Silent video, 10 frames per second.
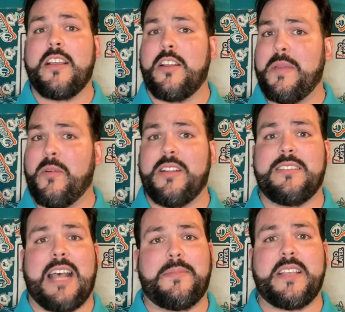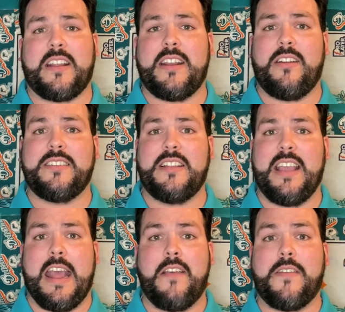Could be one of the top secondaries in
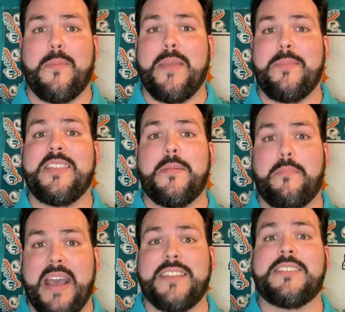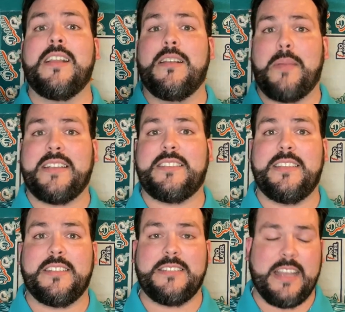the NFL, maybe the best by
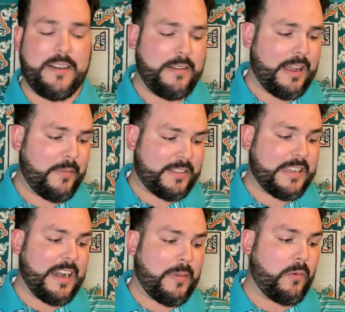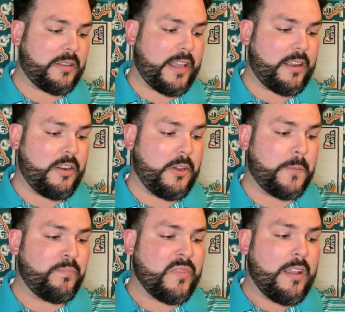season's end. I'm excited about what they can do.